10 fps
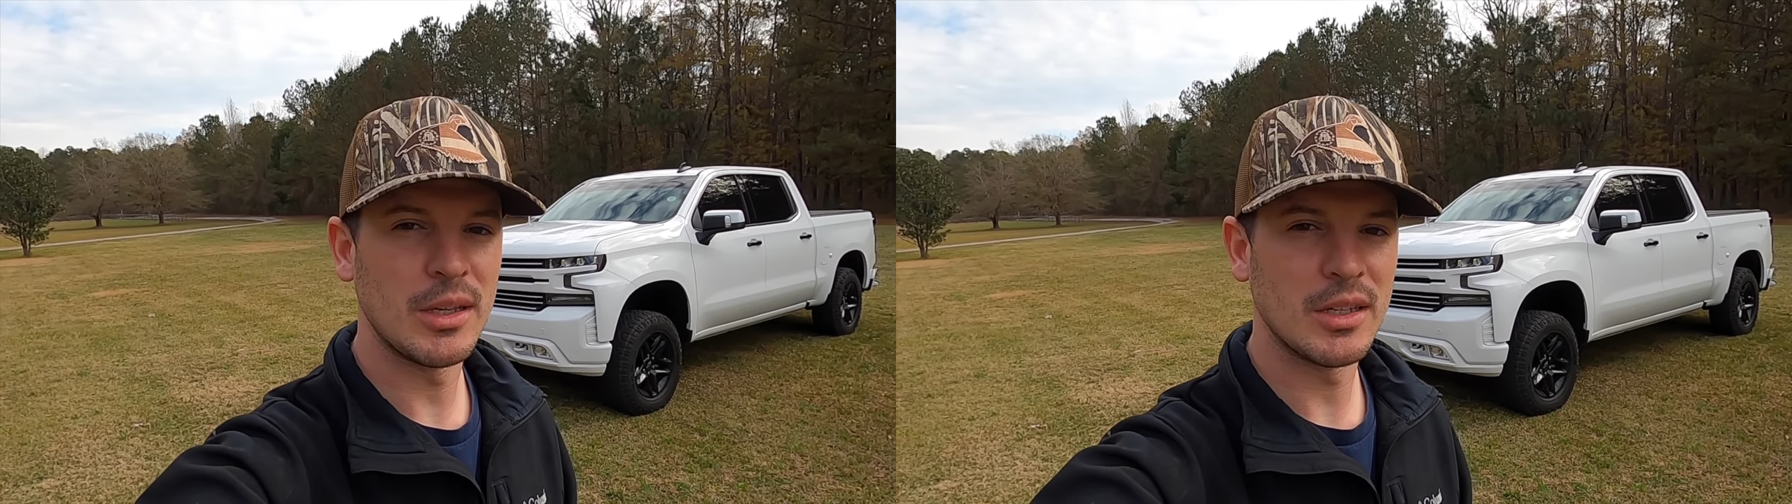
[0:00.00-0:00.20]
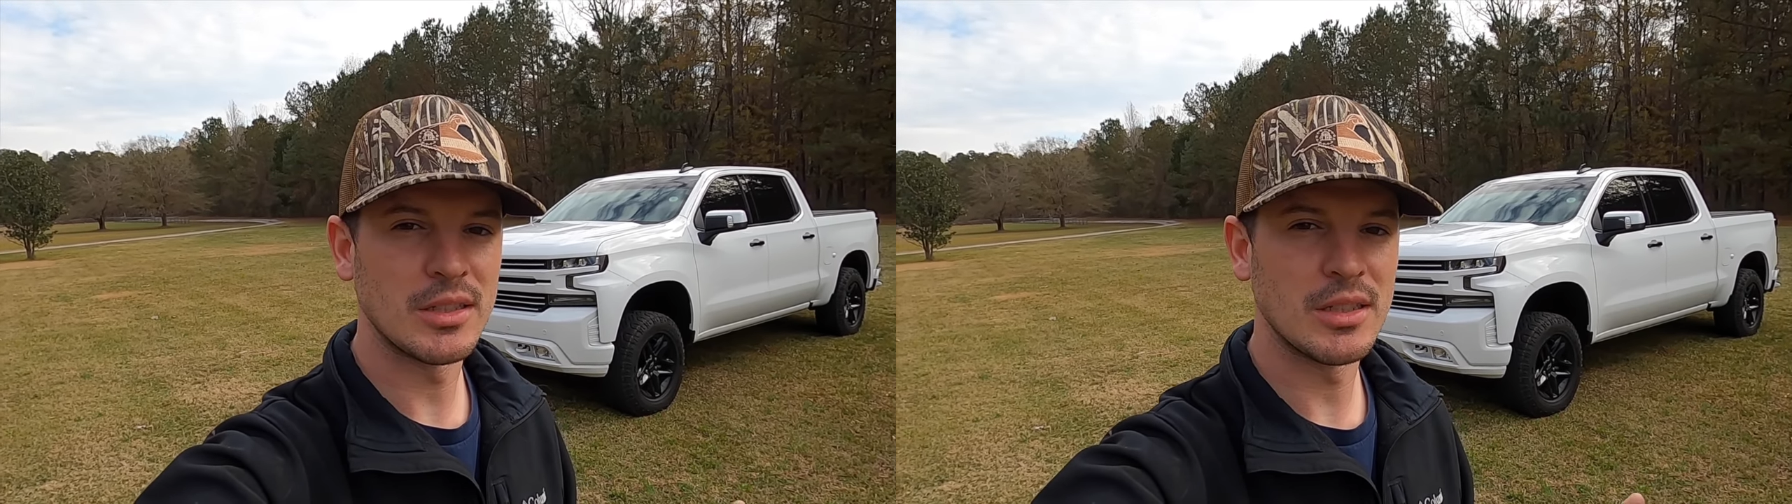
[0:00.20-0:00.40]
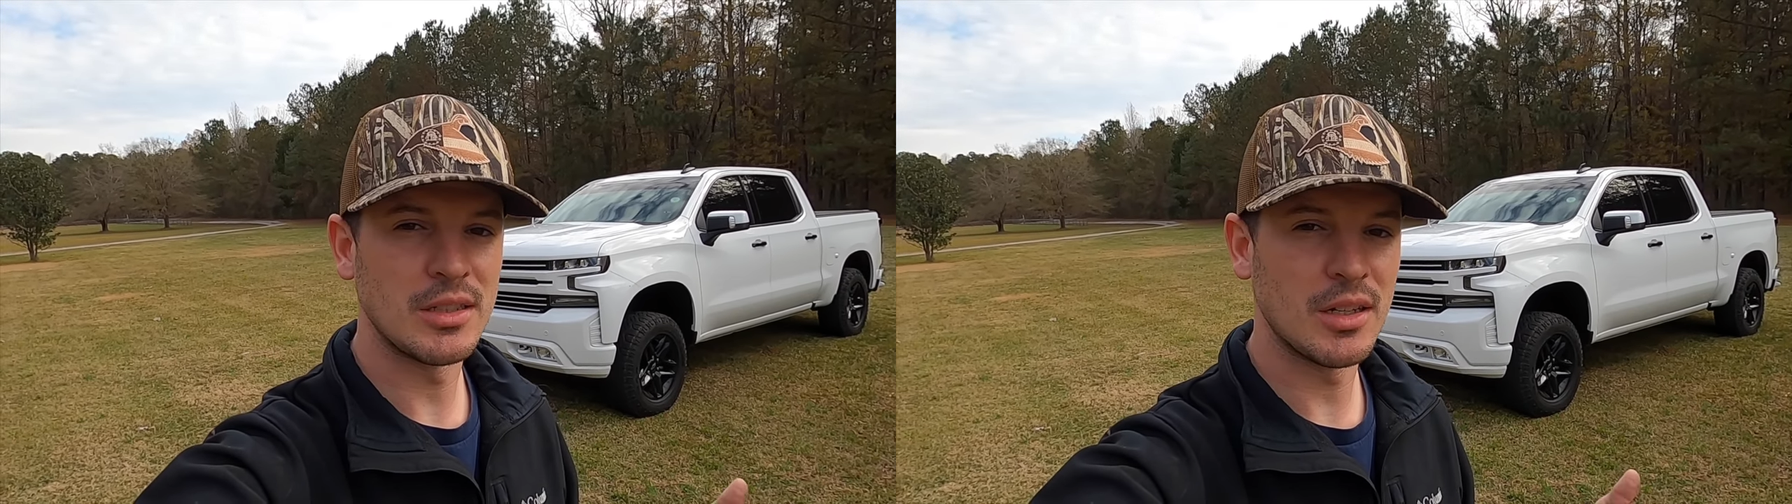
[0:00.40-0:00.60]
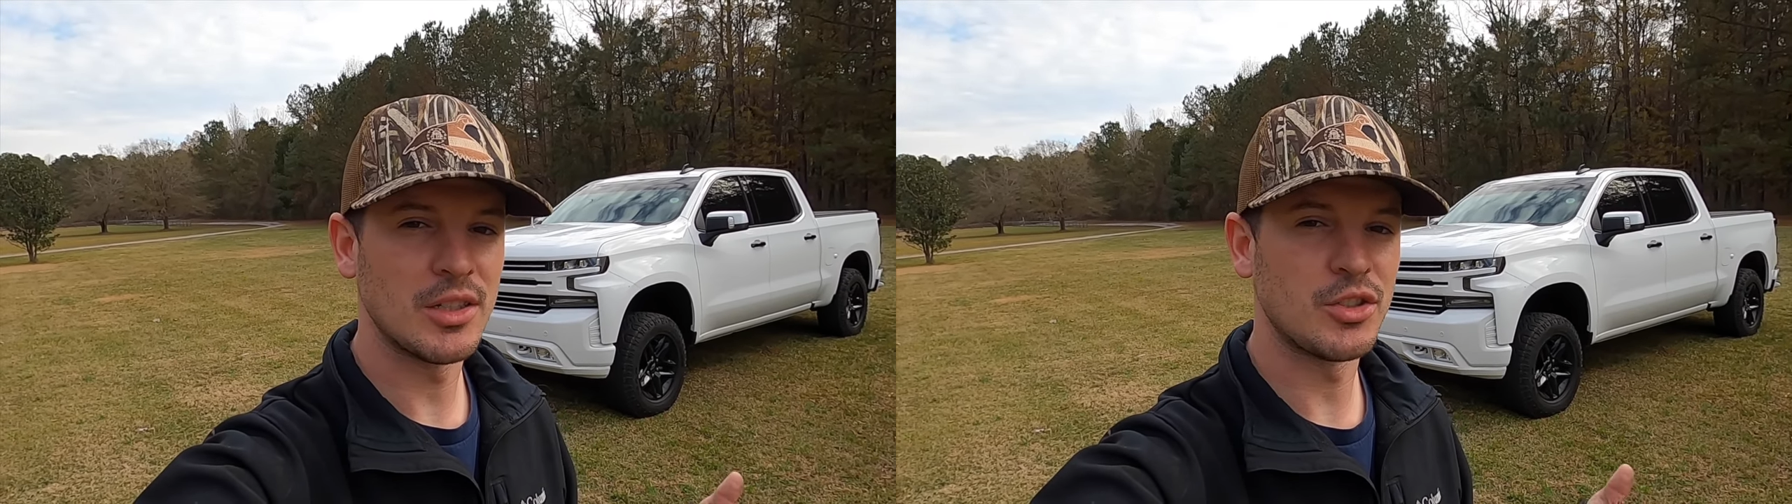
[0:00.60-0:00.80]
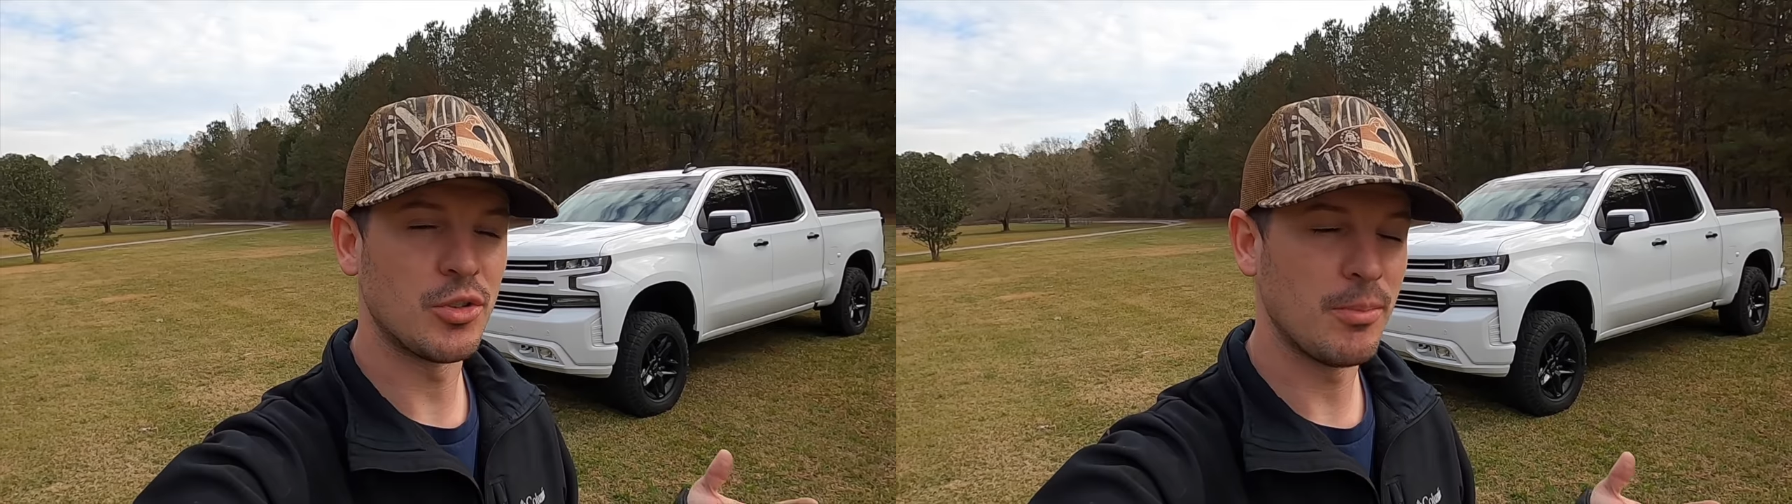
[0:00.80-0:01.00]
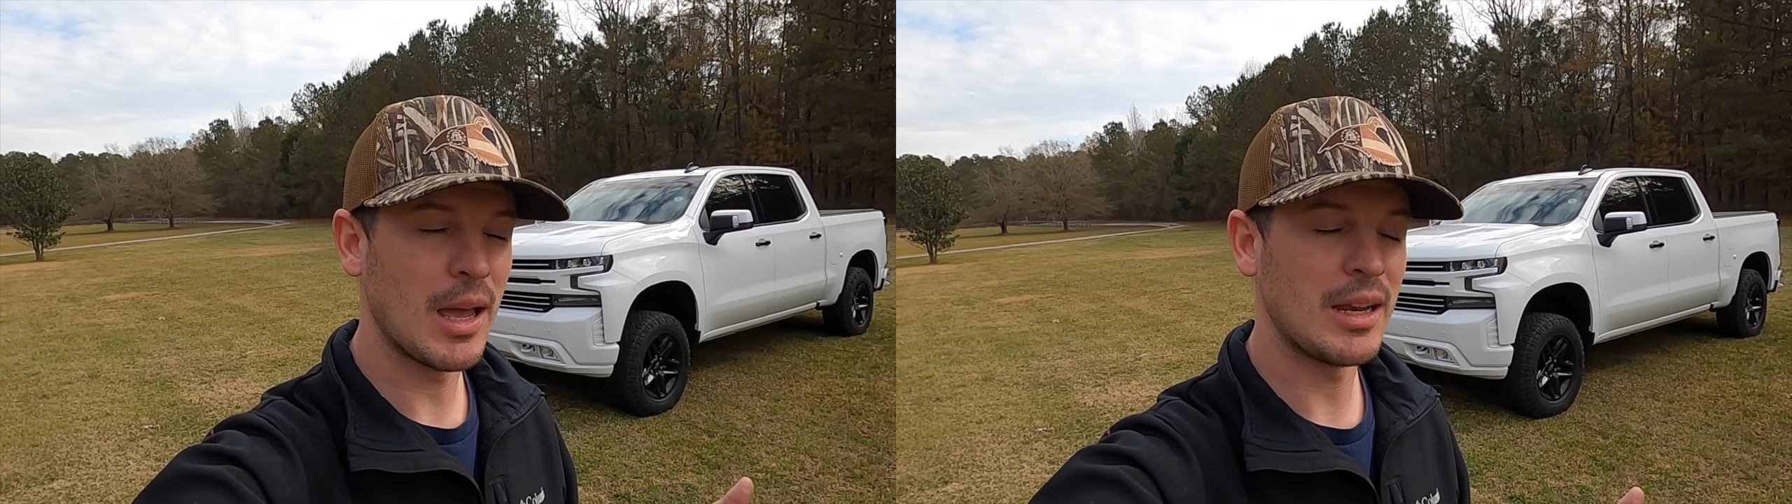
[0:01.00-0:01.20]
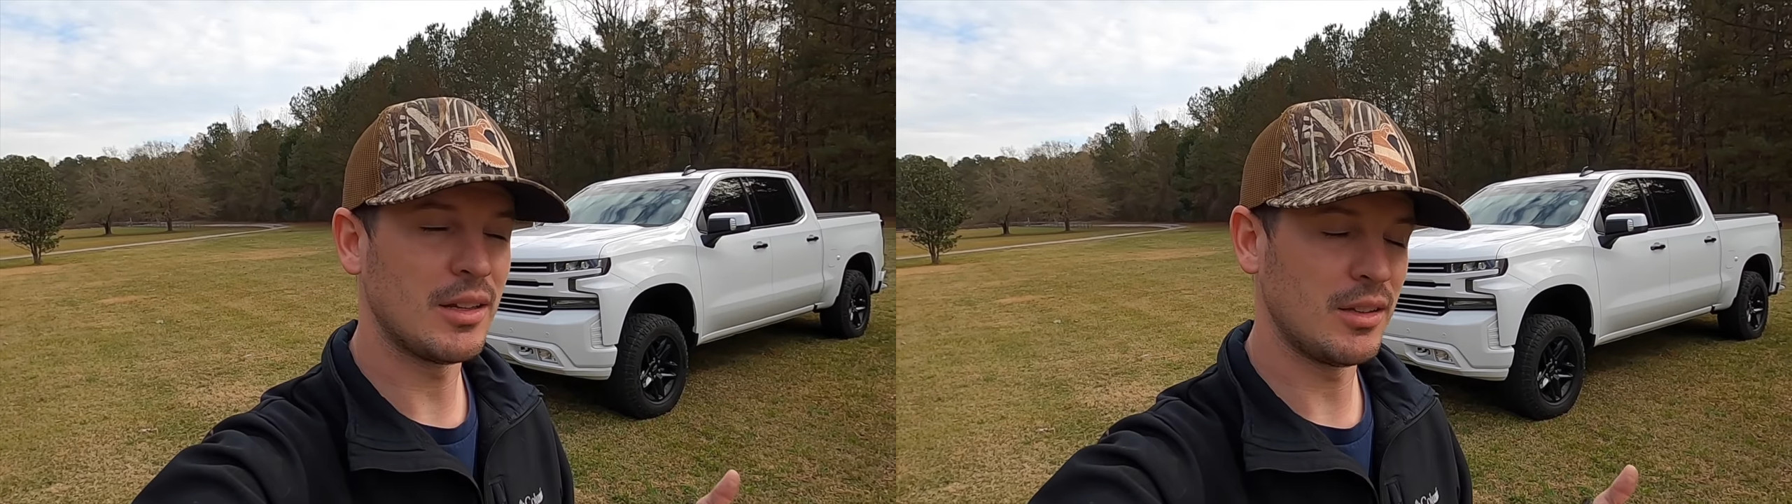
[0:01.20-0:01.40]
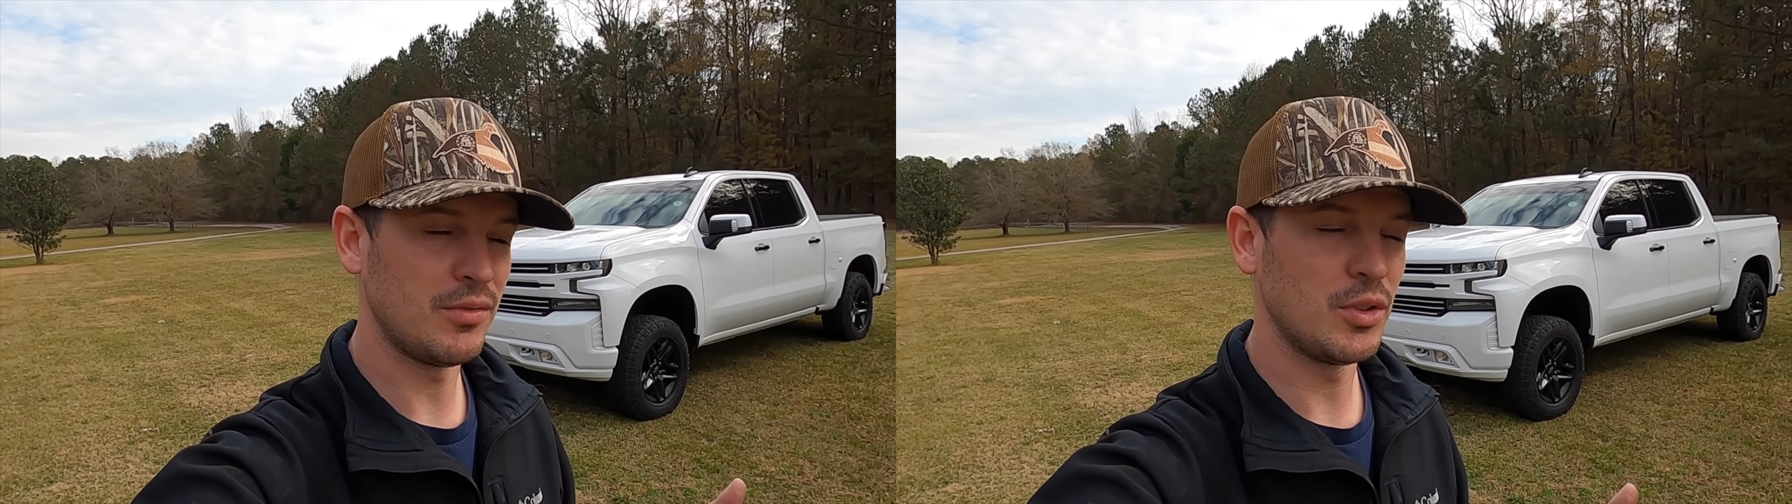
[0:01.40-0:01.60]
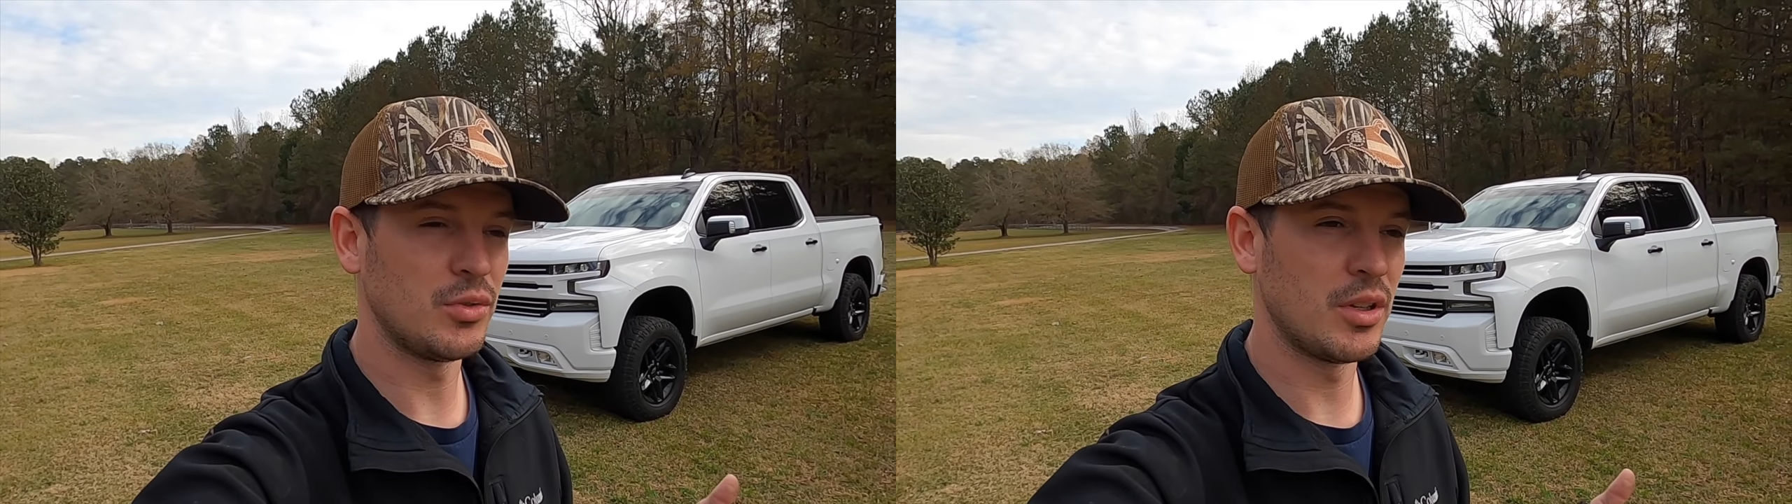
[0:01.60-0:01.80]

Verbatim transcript: because it does dramatically feel